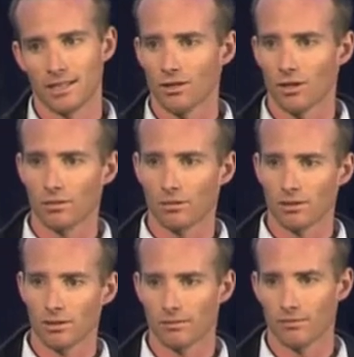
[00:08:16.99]
So
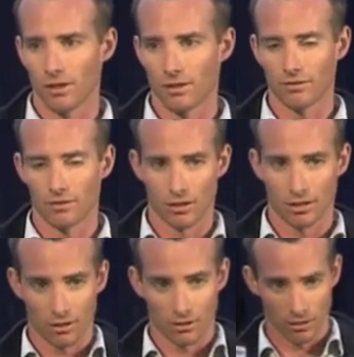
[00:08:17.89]
for those of you
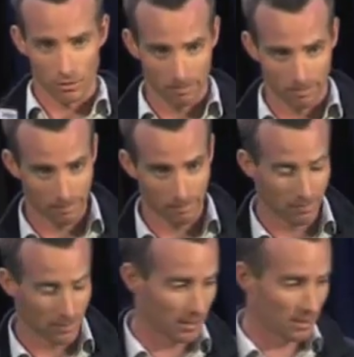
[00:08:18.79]
that don't deal with
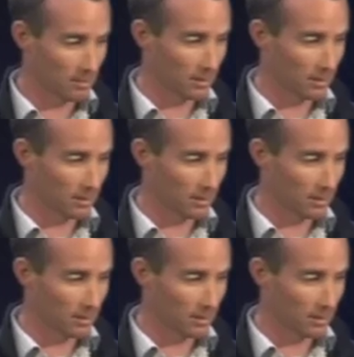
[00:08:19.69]
millions and